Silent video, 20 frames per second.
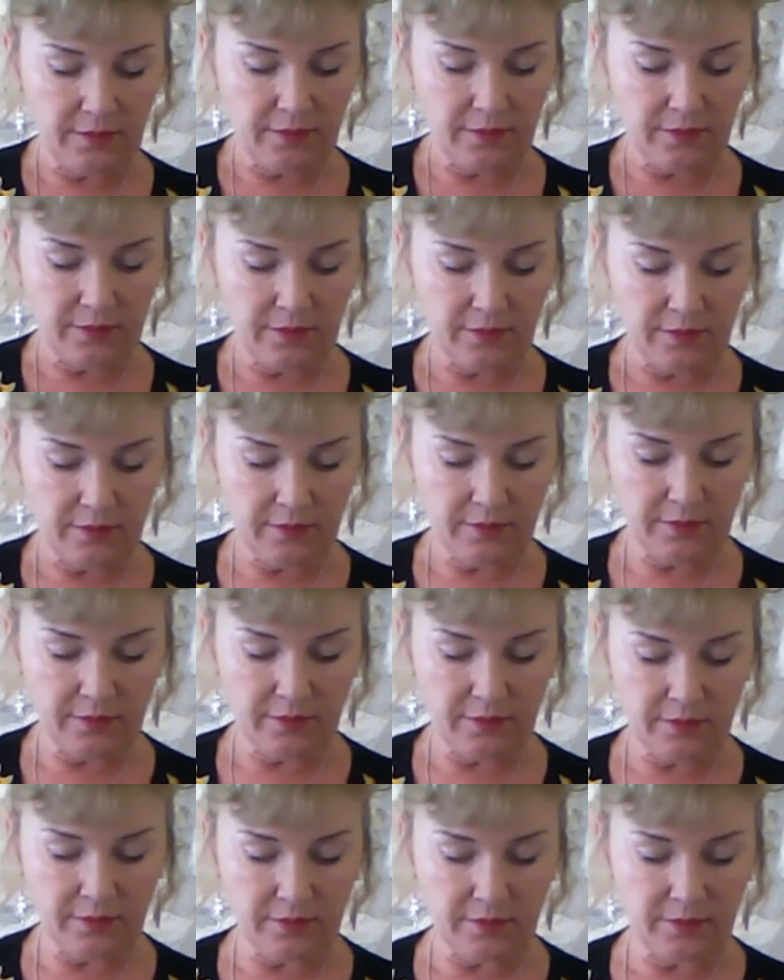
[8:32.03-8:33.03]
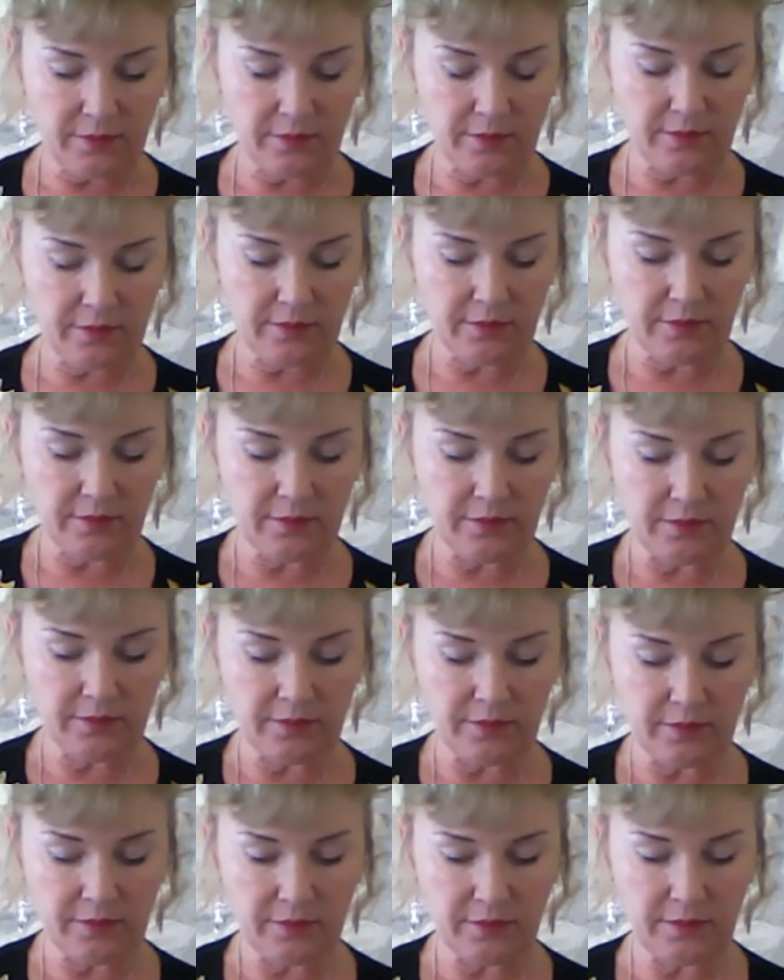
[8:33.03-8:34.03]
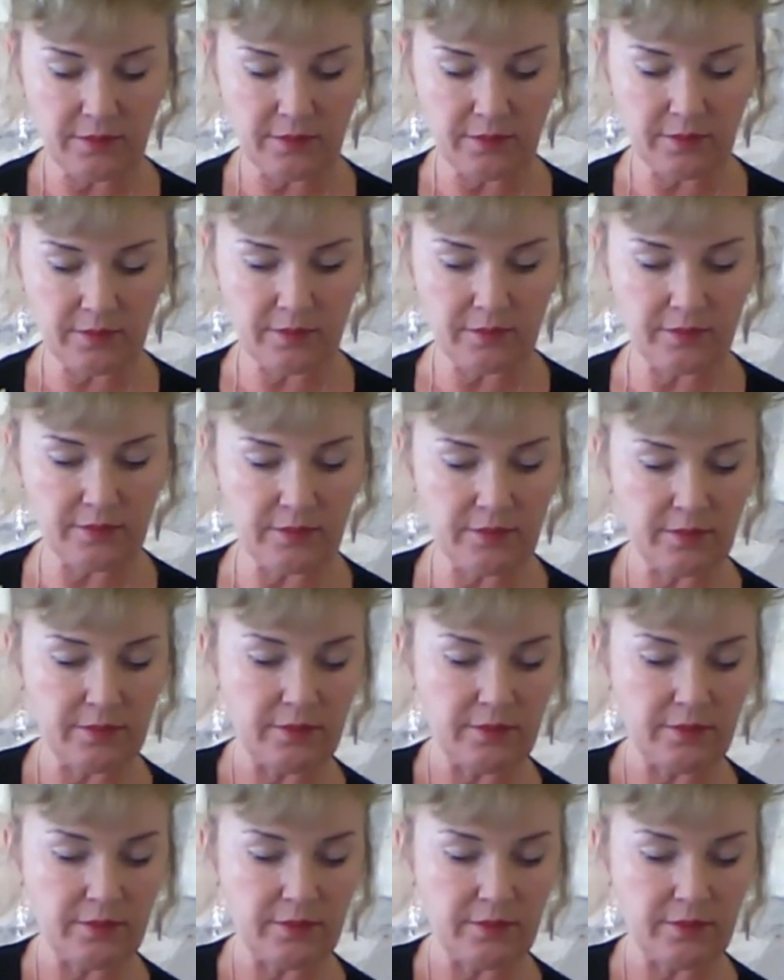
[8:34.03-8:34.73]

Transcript: Nobody speaks.